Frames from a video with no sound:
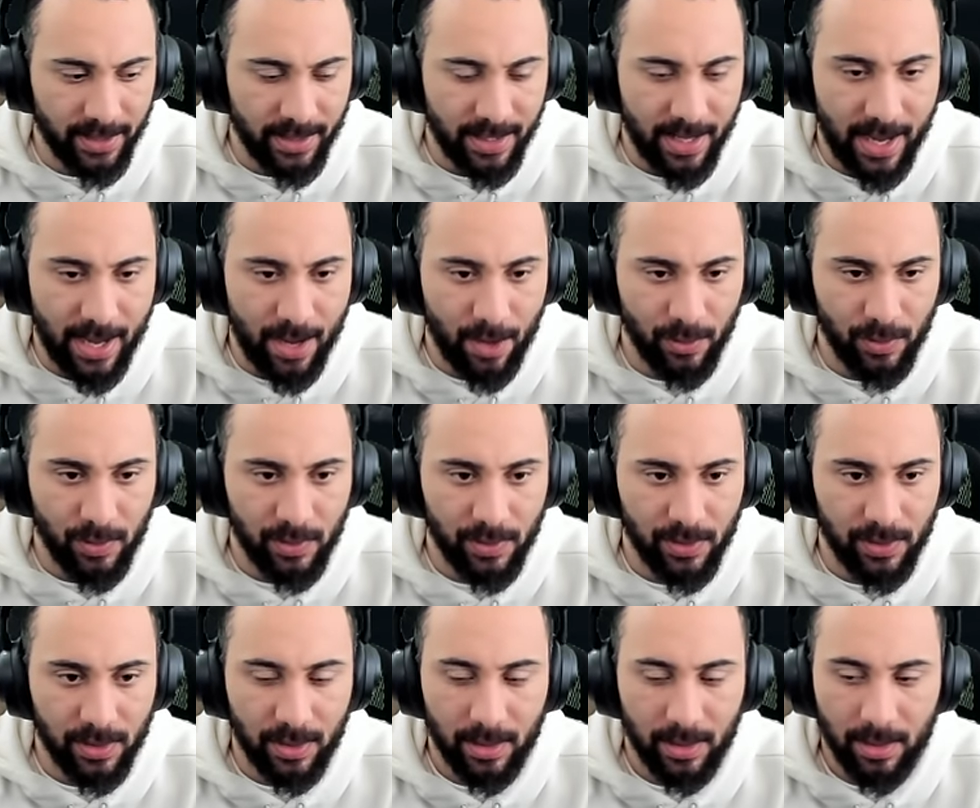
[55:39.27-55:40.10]
to the
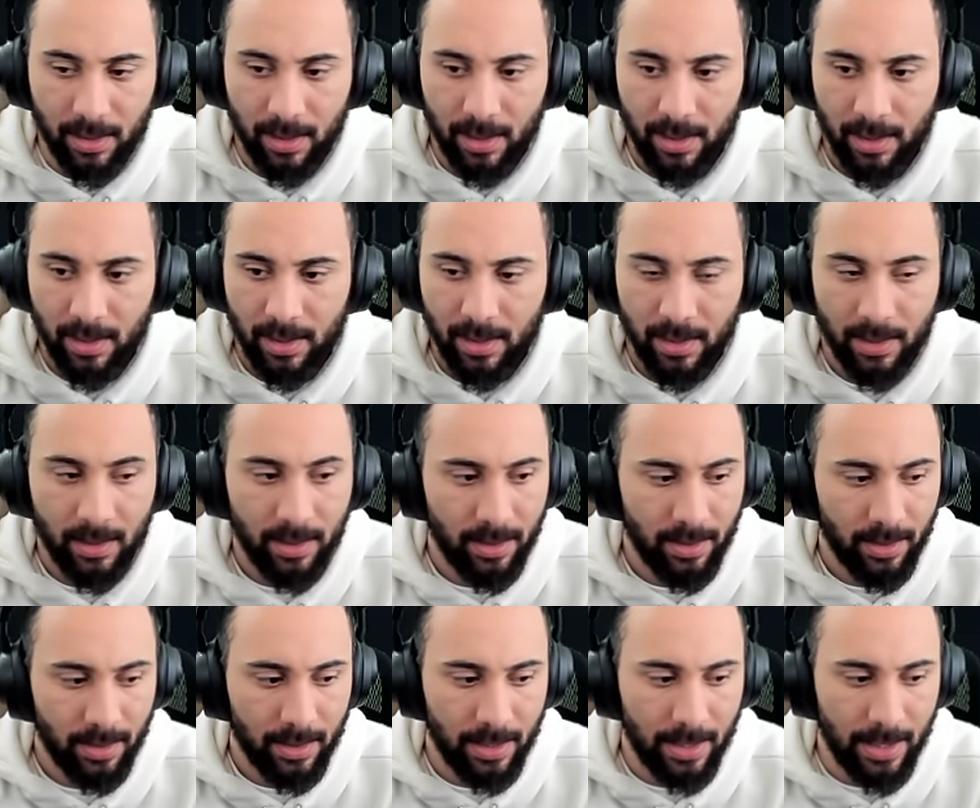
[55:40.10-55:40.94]
house.
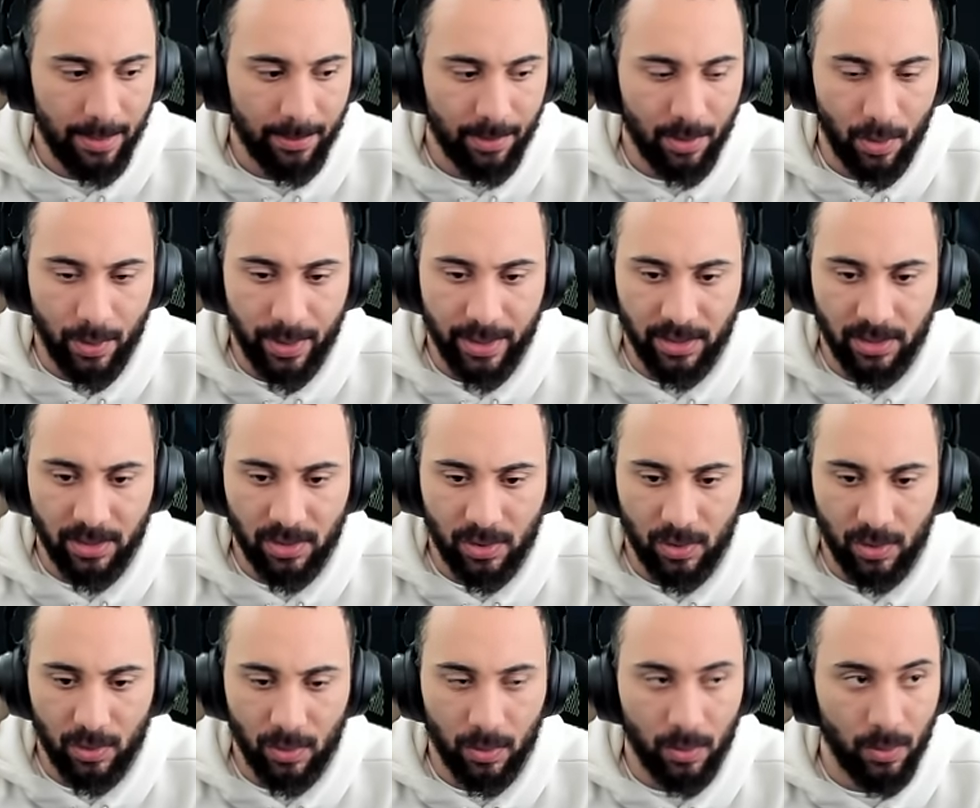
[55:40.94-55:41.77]
I'm going
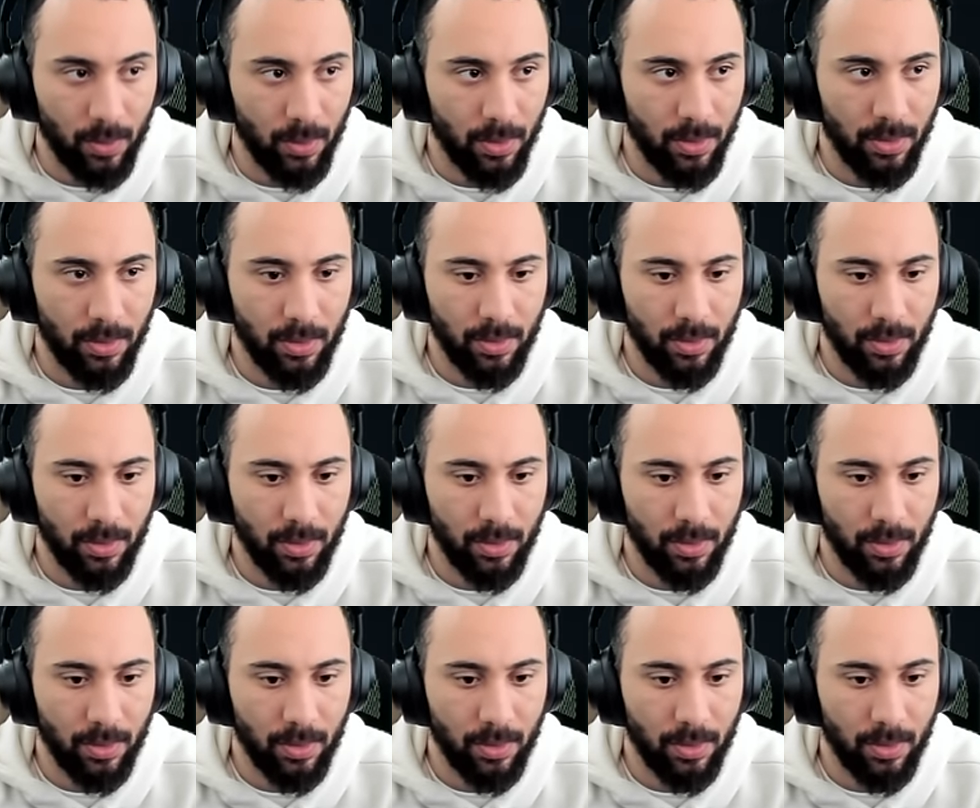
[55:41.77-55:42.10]
to